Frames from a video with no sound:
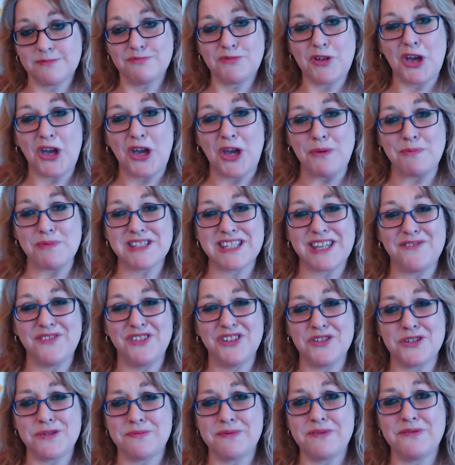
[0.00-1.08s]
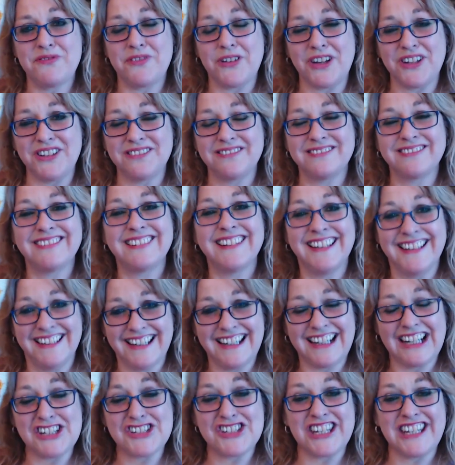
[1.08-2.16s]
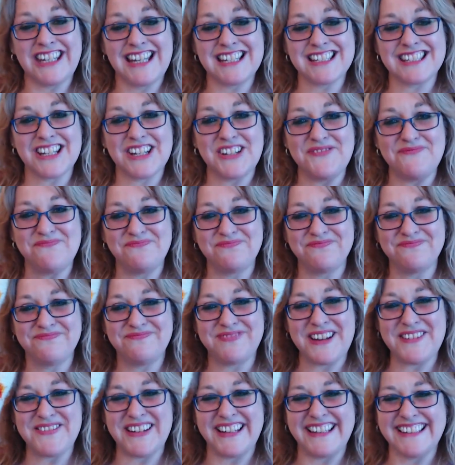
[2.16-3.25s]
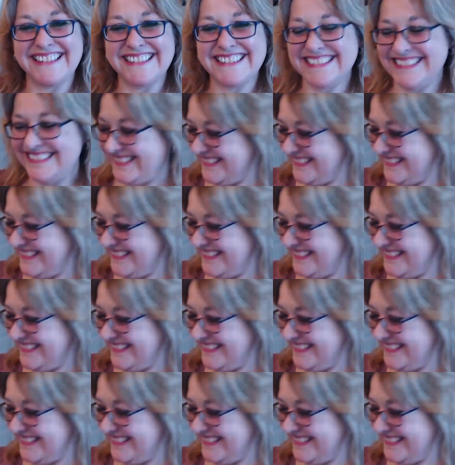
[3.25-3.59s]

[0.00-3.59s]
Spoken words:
I hope it's given you some info, and I'll see you next time. Bye bye.